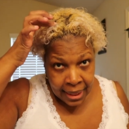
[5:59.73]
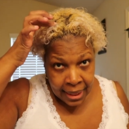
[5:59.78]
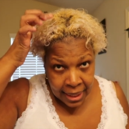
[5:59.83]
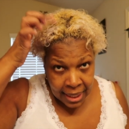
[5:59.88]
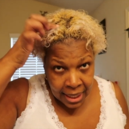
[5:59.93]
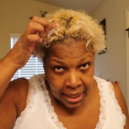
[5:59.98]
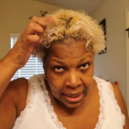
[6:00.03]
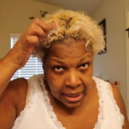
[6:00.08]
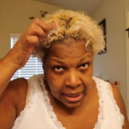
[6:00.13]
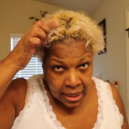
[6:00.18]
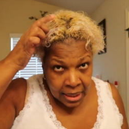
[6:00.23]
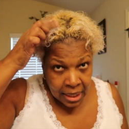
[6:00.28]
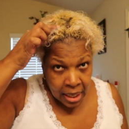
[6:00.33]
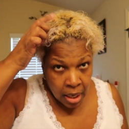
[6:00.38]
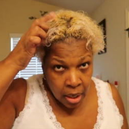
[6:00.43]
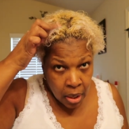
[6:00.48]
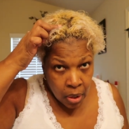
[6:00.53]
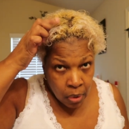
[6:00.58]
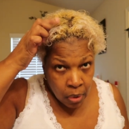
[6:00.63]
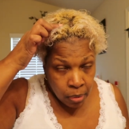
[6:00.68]
this
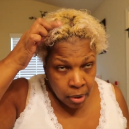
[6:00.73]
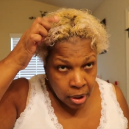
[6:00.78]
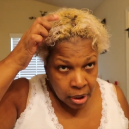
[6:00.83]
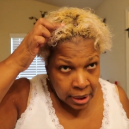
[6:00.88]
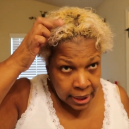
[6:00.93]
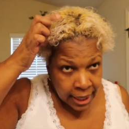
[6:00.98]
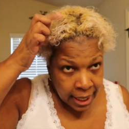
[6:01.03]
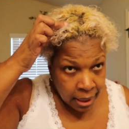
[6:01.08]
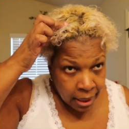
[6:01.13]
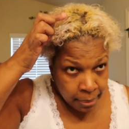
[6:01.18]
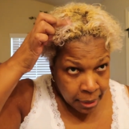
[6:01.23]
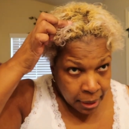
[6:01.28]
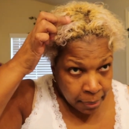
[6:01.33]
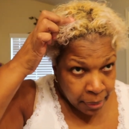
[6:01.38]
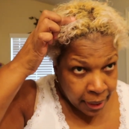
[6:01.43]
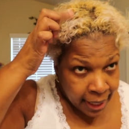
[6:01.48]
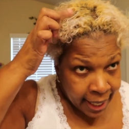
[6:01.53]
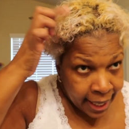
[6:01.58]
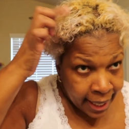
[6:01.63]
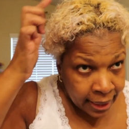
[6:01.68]
will now be
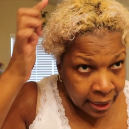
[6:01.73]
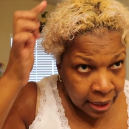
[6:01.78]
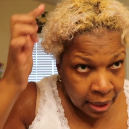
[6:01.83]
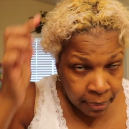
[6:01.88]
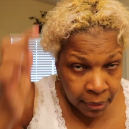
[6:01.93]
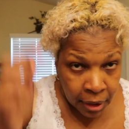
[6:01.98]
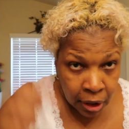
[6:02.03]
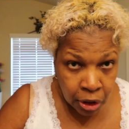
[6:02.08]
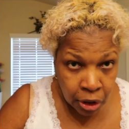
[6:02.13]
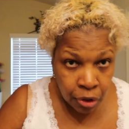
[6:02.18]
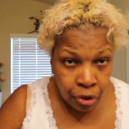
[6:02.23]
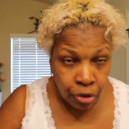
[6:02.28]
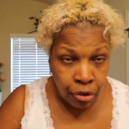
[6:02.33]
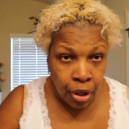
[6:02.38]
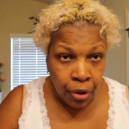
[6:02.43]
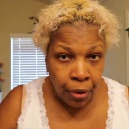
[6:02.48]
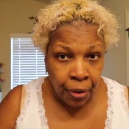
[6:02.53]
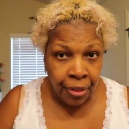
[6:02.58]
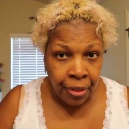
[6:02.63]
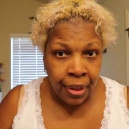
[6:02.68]
platinum, the new
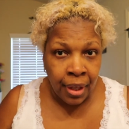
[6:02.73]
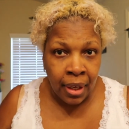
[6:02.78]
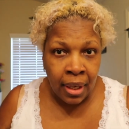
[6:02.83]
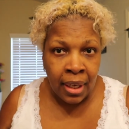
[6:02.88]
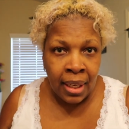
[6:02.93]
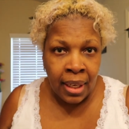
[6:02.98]
growth